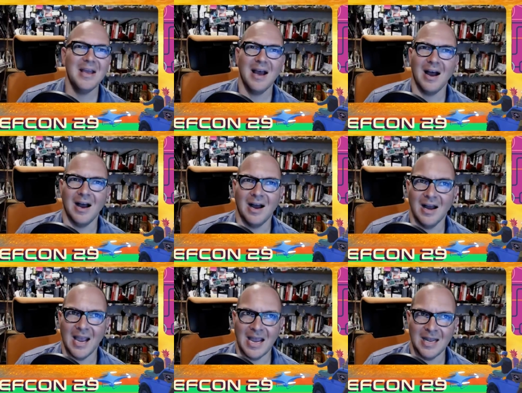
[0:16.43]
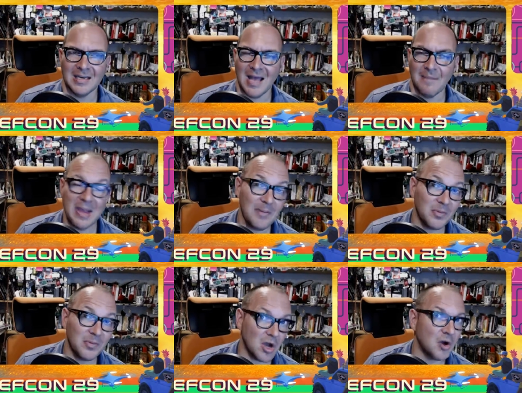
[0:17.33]
And that
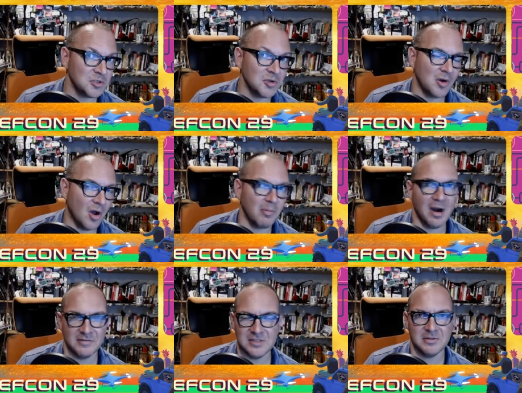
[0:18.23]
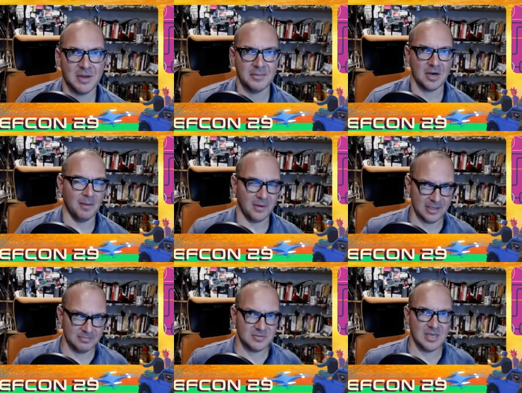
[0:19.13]
paper is also called Privacy Without Monopoly,
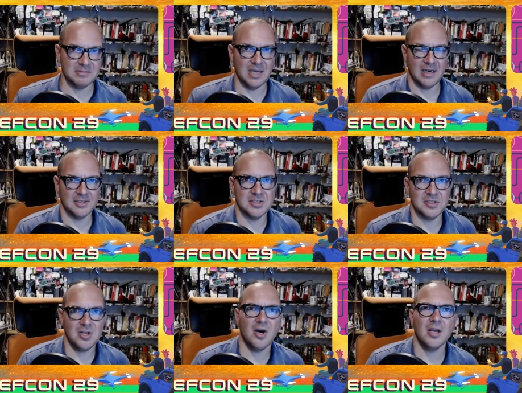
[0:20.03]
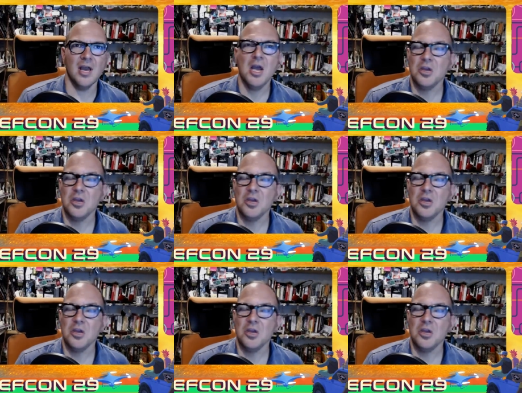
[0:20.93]
same title as this talk.